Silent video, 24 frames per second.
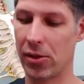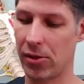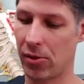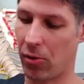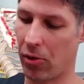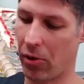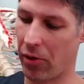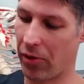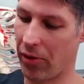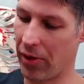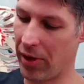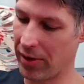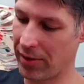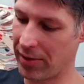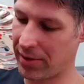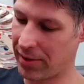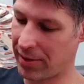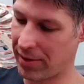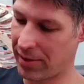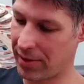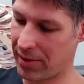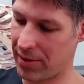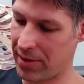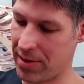On
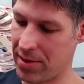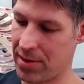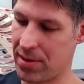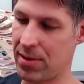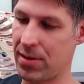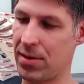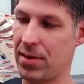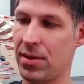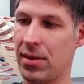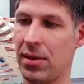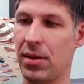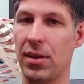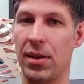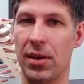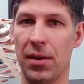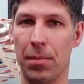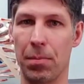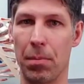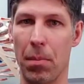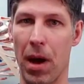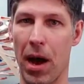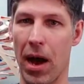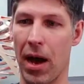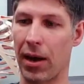this
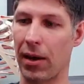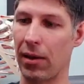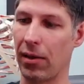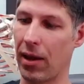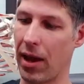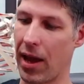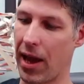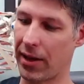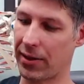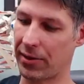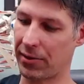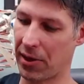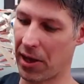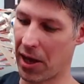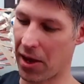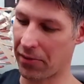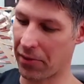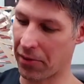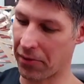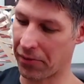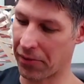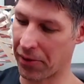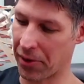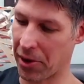model, I actually have
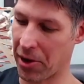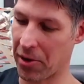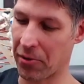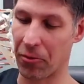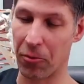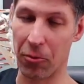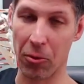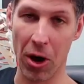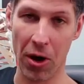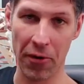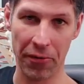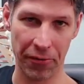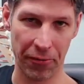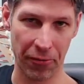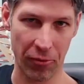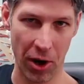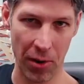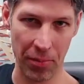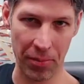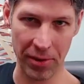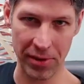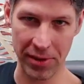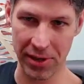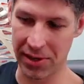a very rough
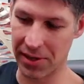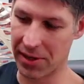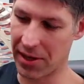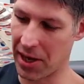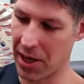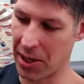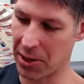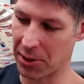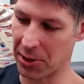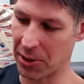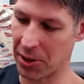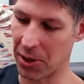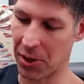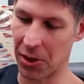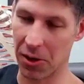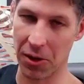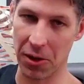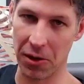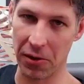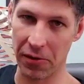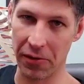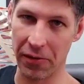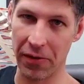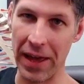representation
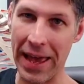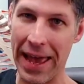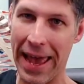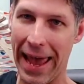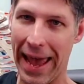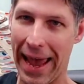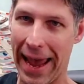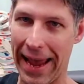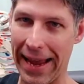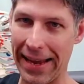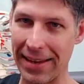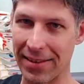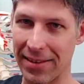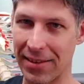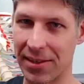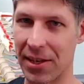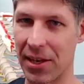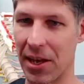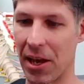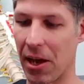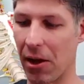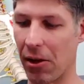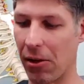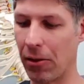of
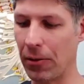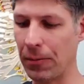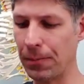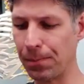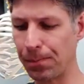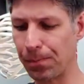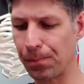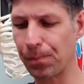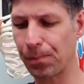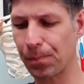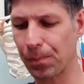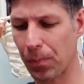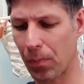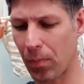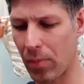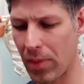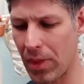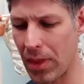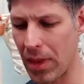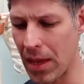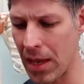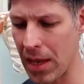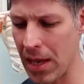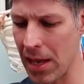ACL
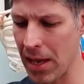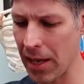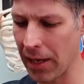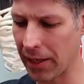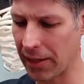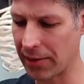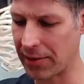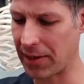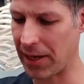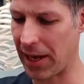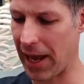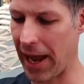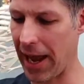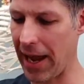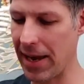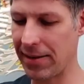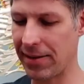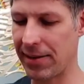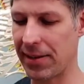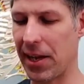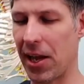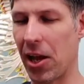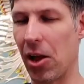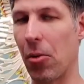because the
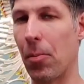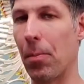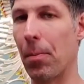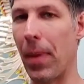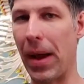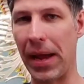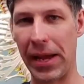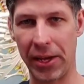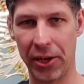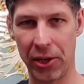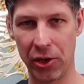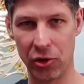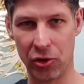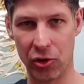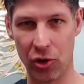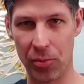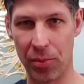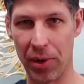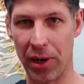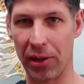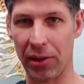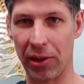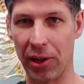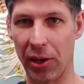ACL might
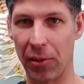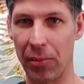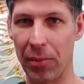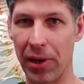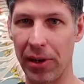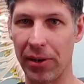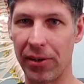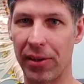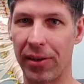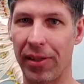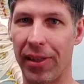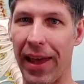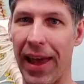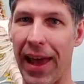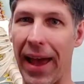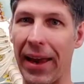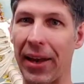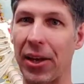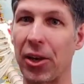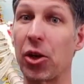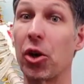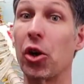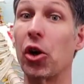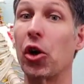contribute a little bit to
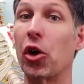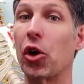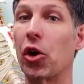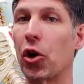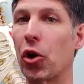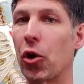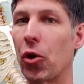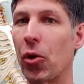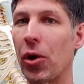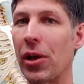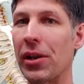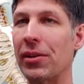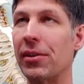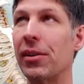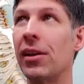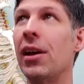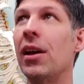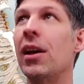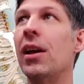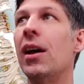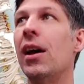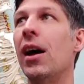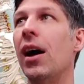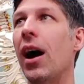that concurrent
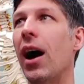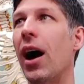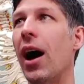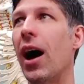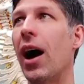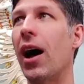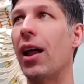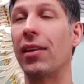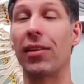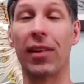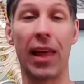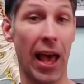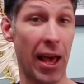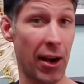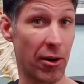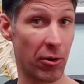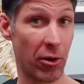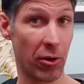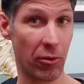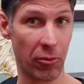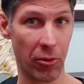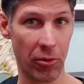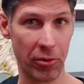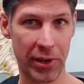uh,
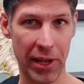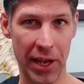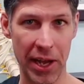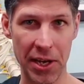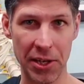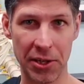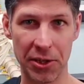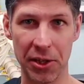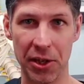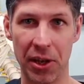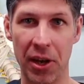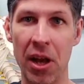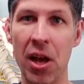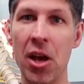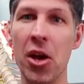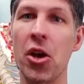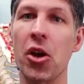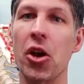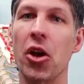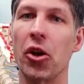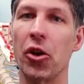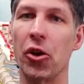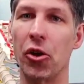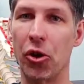lateral rotation
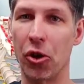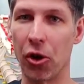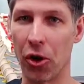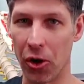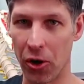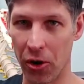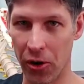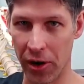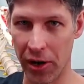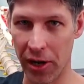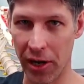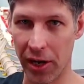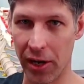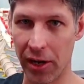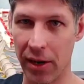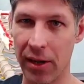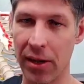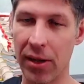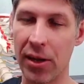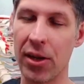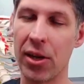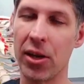during